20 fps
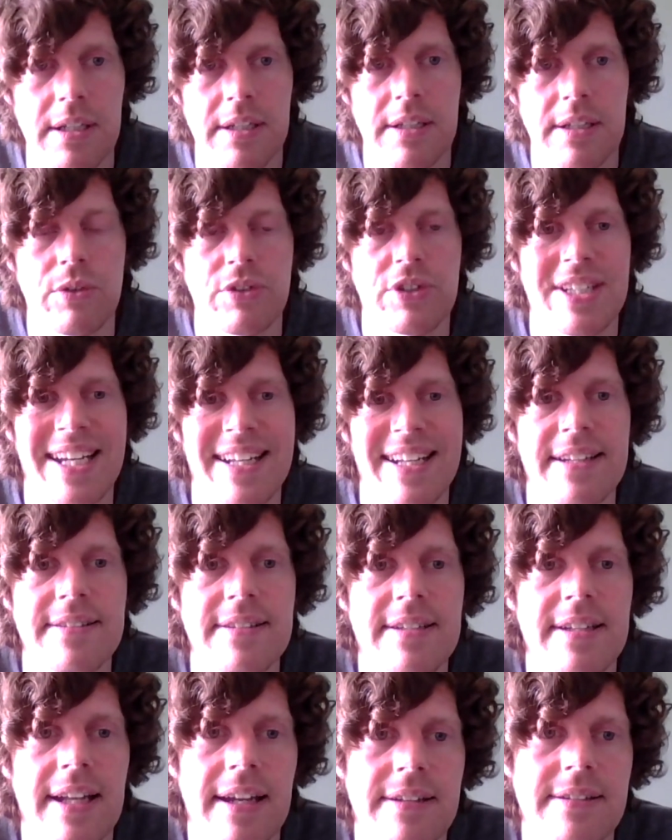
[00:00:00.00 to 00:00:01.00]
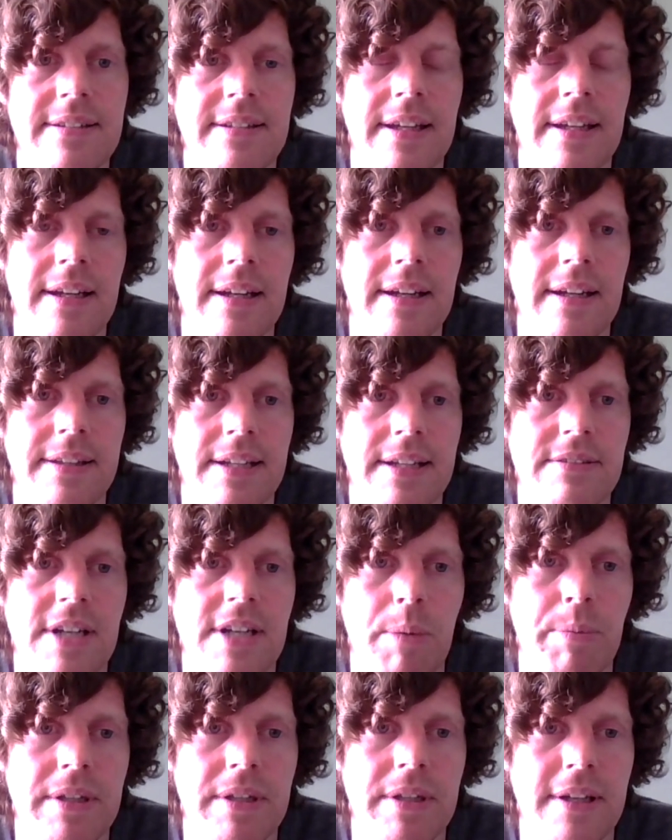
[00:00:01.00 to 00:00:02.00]
you know get into that uh, that
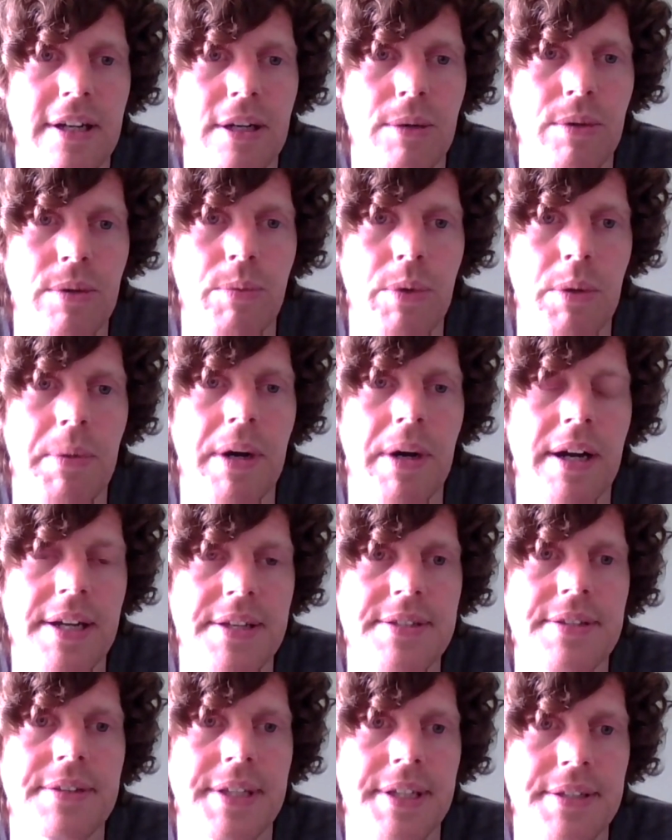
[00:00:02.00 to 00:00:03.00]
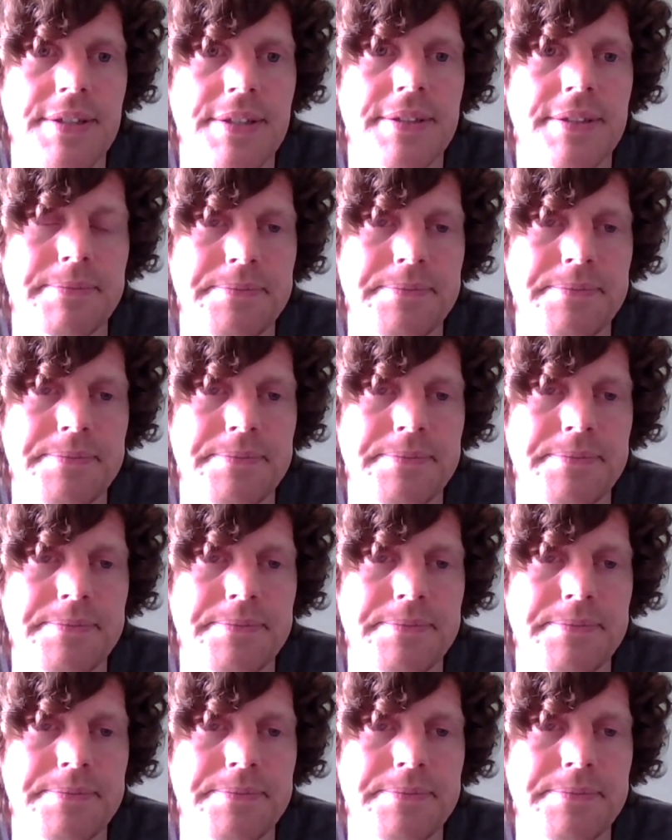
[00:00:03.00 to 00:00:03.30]
topic there with, with bias and things